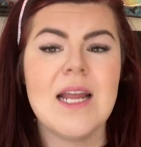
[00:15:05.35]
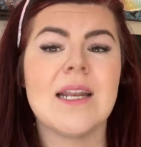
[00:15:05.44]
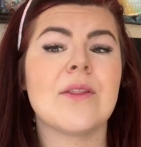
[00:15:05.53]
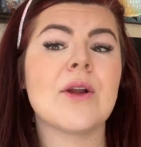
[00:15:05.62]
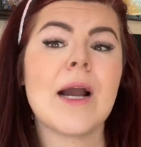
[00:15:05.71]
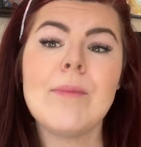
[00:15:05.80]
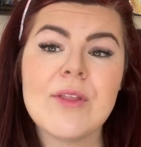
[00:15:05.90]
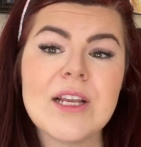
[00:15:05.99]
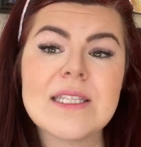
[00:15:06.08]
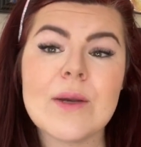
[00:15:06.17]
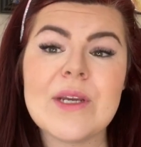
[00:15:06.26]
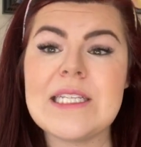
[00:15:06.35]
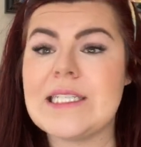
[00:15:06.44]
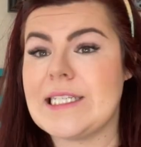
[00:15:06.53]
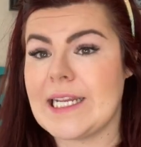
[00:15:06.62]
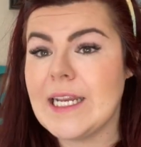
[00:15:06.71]
Now there are a couple things that we
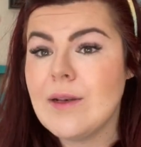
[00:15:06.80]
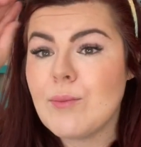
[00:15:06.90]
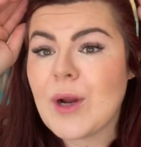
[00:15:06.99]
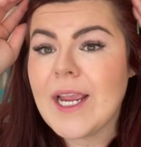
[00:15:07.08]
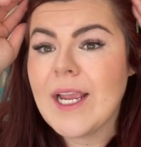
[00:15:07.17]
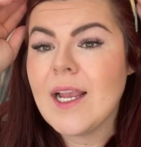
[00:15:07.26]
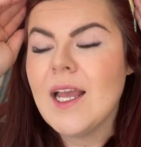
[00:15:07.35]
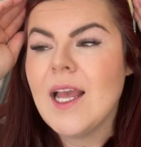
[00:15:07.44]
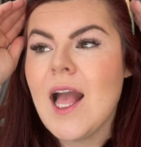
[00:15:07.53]
didn't bring